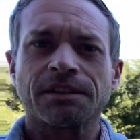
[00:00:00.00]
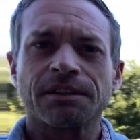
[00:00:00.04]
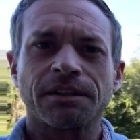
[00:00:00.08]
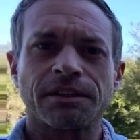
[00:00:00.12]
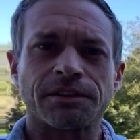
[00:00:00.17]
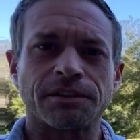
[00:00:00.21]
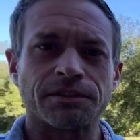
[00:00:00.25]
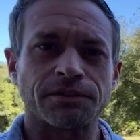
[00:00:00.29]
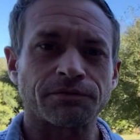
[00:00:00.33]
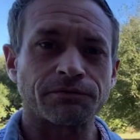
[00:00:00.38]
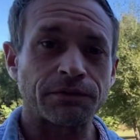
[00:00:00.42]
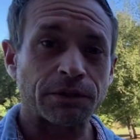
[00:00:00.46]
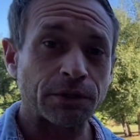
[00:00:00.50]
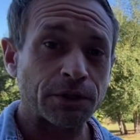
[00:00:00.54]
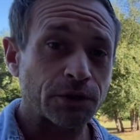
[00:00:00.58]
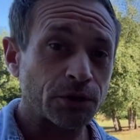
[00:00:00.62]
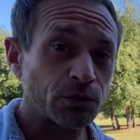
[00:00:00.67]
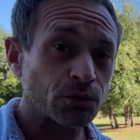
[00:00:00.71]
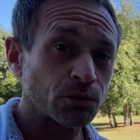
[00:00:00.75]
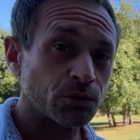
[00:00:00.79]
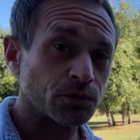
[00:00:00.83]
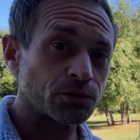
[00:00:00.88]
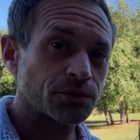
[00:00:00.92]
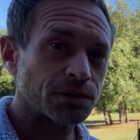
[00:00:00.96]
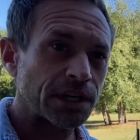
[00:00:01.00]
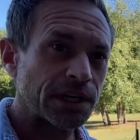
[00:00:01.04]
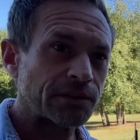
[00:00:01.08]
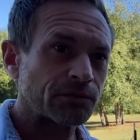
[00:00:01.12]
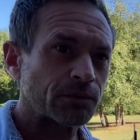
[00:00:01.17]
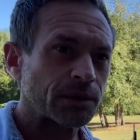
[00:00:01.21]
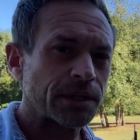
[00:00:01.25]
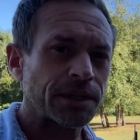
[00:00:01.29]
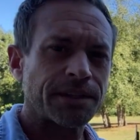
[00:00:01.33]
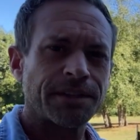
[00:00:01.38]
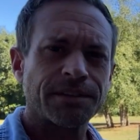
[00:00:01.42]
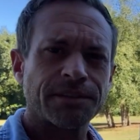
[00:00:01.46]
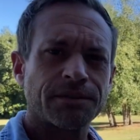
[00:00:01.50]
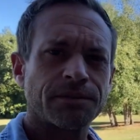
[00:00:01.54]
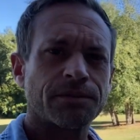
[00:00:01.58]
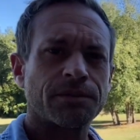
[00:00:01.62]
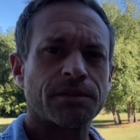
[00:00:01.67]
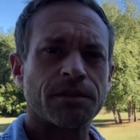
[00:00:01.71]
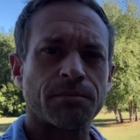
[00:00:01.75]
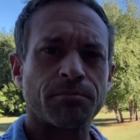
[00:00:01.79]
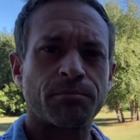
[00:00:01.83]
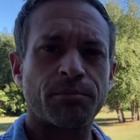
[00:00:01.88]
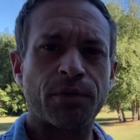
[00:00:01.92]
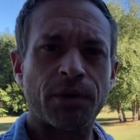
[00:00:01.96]
on this very cool driveway, this is
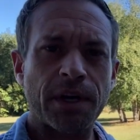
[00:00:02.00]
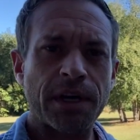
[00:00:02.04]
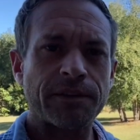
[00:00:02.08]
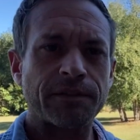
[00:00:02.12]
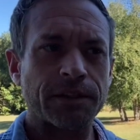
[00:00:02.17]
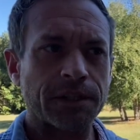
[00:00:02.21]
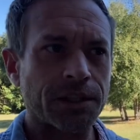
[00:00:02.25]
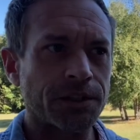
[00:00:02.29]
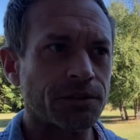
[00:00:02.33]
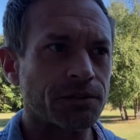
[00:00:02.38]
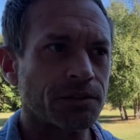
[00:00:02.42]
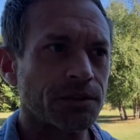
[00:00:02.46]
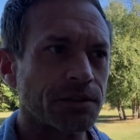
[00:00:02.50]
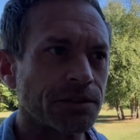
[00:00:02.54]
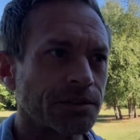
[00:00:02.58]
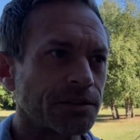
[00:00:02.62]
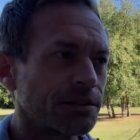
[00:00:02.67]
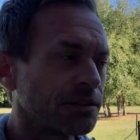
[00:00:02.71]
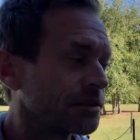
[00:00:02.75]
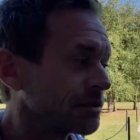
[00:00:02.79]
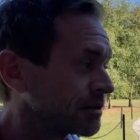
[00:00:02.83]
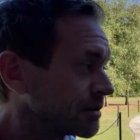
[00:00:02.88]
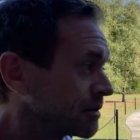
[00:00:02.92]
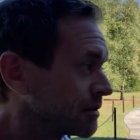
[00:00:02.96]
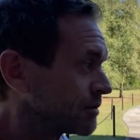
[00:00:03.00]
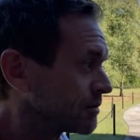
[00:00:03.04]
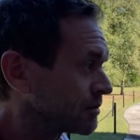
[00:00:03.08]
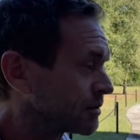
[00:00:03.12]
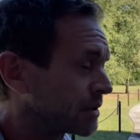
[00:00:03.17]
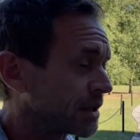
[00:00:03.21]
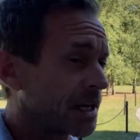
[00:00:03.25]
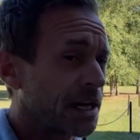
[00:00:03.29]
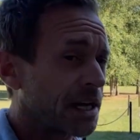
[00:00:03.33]
the private entrance to the